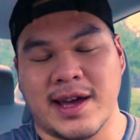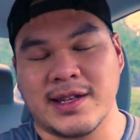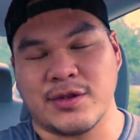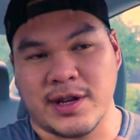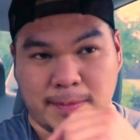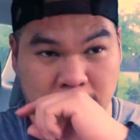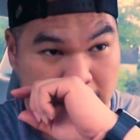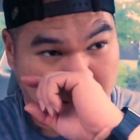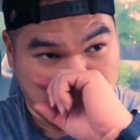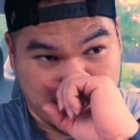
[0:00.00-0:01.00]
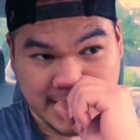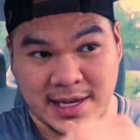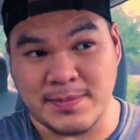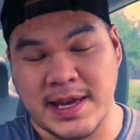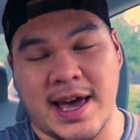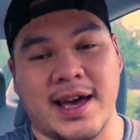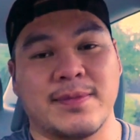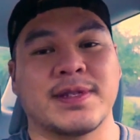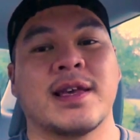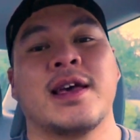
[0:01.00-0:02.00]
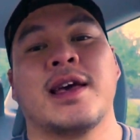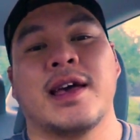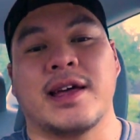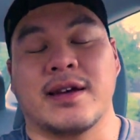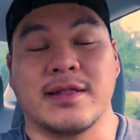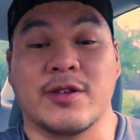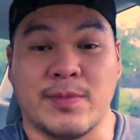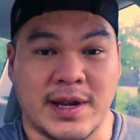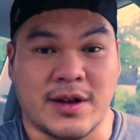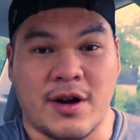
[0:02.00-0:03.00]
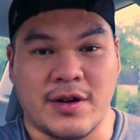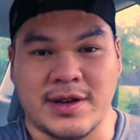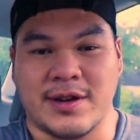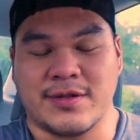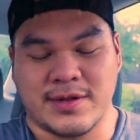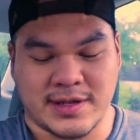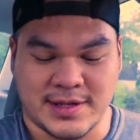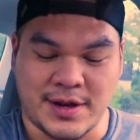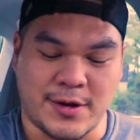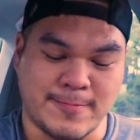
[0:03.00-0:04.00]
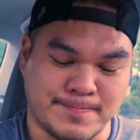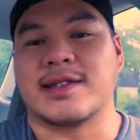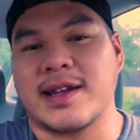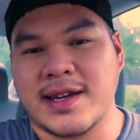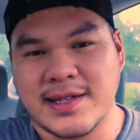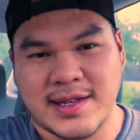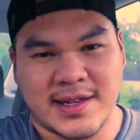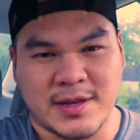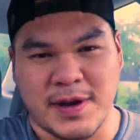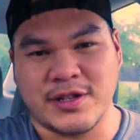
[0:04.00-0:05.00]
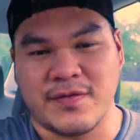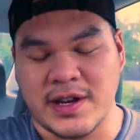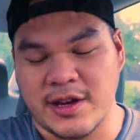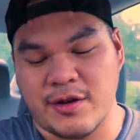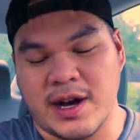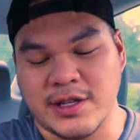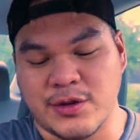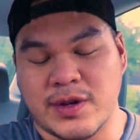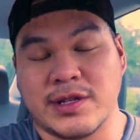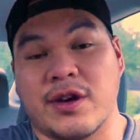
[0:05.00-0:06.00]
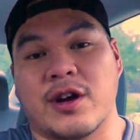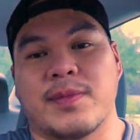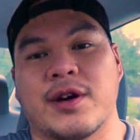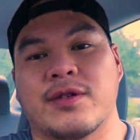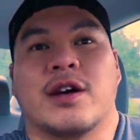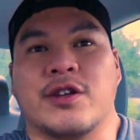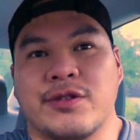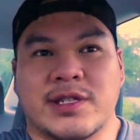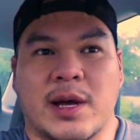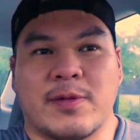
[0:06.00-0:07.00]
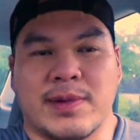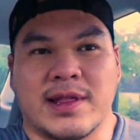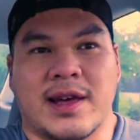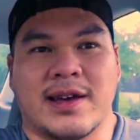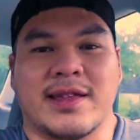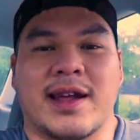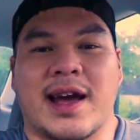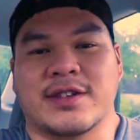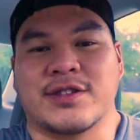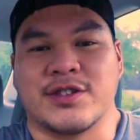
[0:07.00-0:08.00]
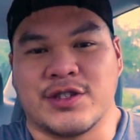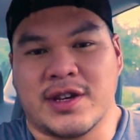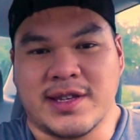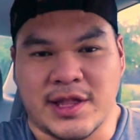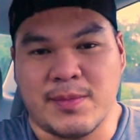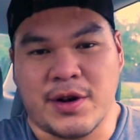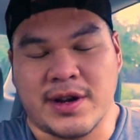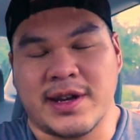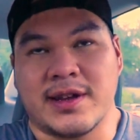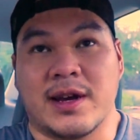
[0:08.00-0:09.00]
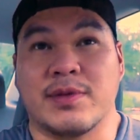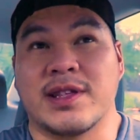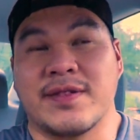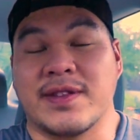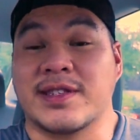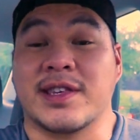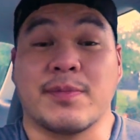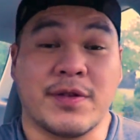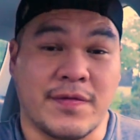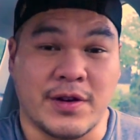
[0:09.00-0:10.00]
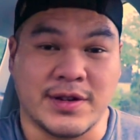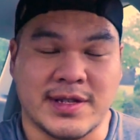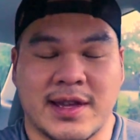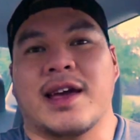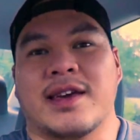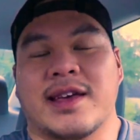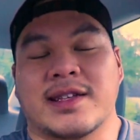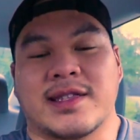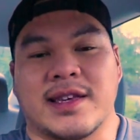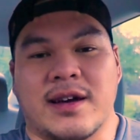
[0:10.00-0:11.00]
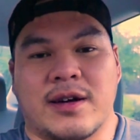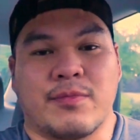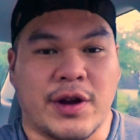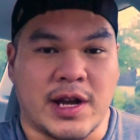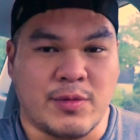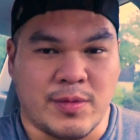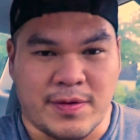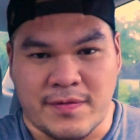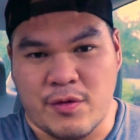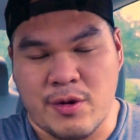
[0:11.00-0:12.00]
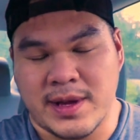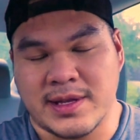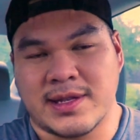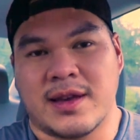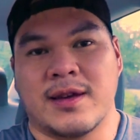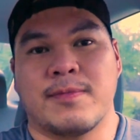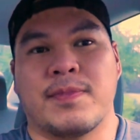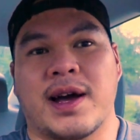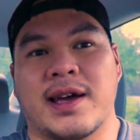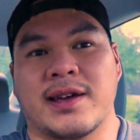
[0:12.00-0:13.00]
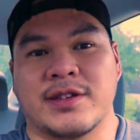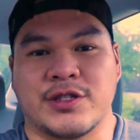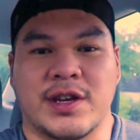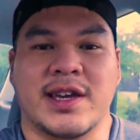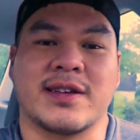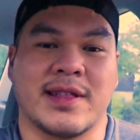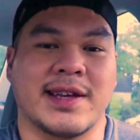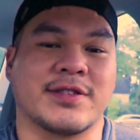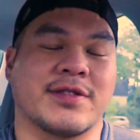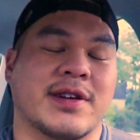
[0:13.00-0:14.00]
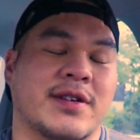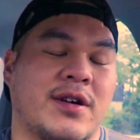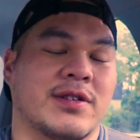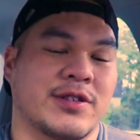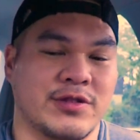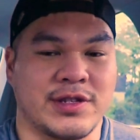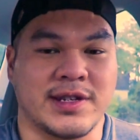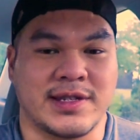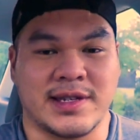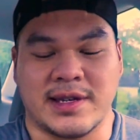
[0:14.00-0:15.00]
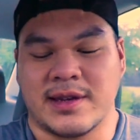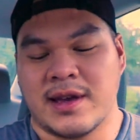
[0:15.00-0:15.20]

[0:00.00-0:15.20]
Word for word: night, so I did back, biceps, abs, and a little bit of cardio. So today's special video, I do want to talk about a new supplement line that actually just hit the market, I believe December 1st, and that's the Unbreakable Performance by Jay Glazer and also GNC.